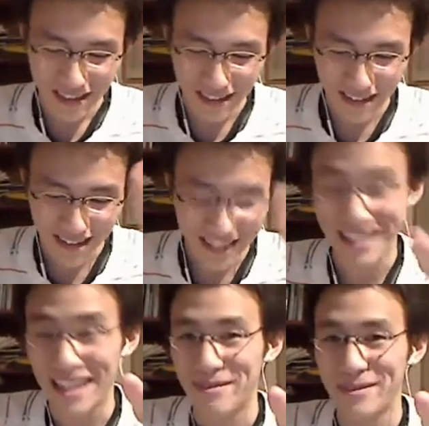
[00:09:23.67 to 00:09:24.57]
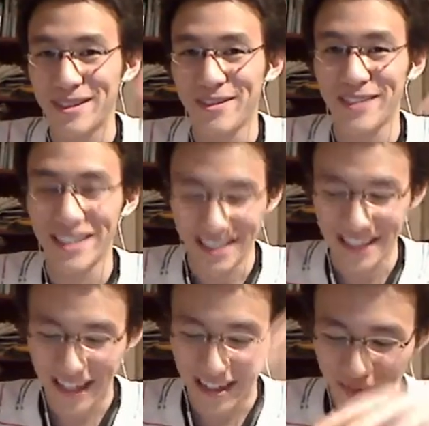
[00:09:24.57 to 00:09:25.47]
This time, so let's
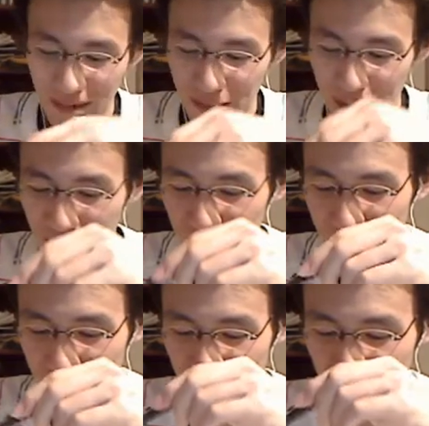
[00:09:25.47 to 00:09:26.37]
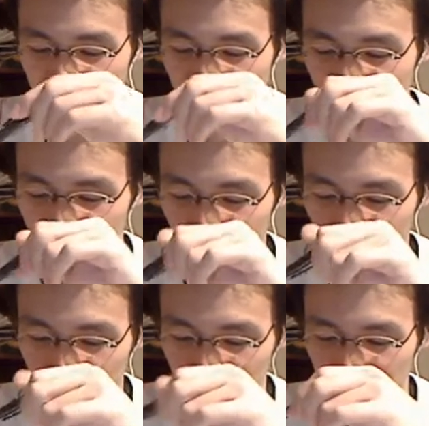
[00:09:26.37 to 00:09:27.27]
say, we don't
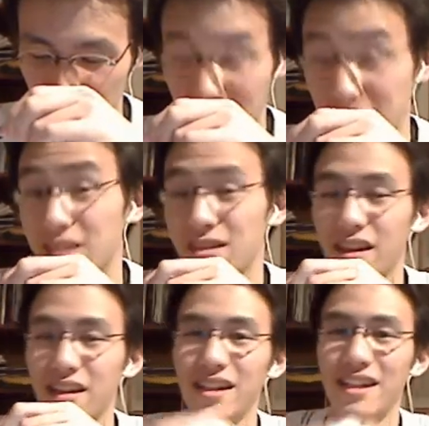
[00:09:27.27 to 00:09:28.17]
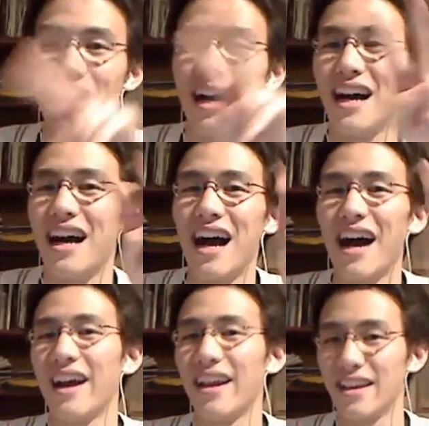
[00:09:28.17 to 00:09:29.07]
use particularly
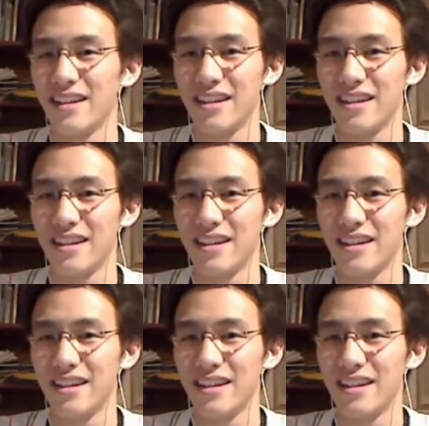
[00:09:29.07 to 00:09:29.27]
I.